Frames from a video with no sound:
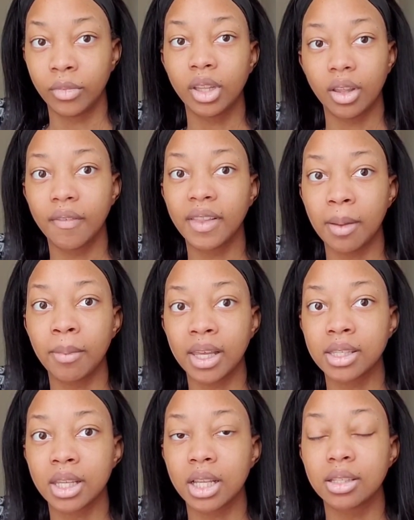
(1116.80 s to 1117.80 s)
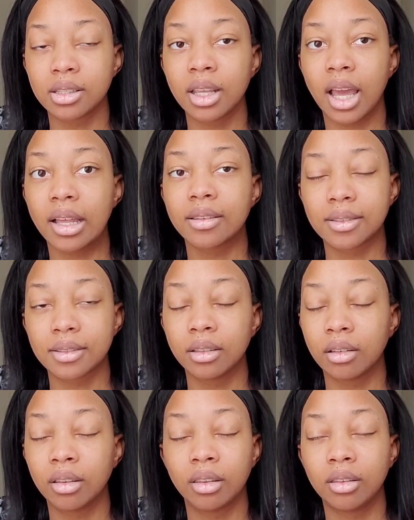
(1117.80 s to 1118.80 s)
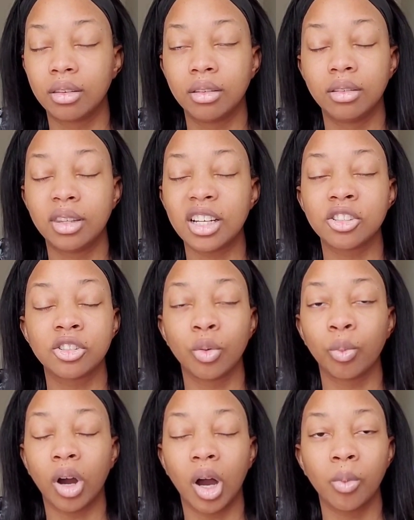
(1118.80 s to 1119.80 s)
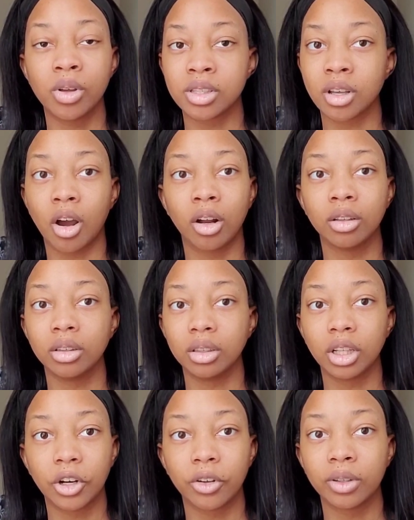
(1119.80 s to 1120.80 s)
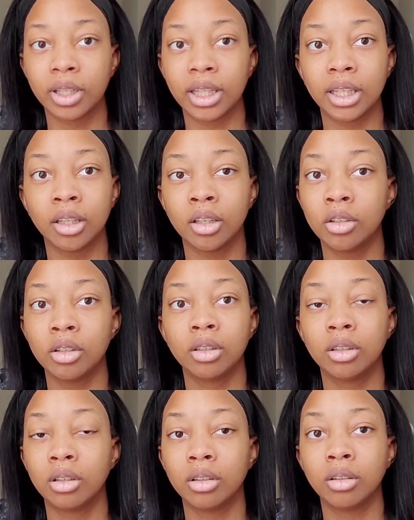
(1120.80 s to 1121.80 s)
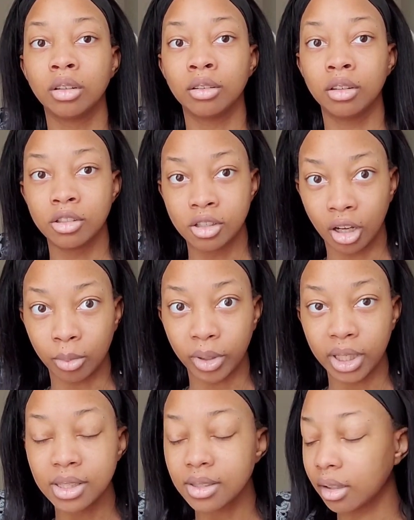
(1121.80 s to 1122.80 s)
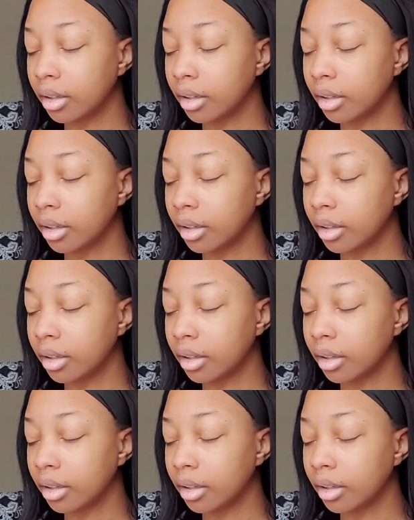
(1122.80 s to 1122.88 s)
If that makes sense, yes. These Chihuahuas are literally zombies.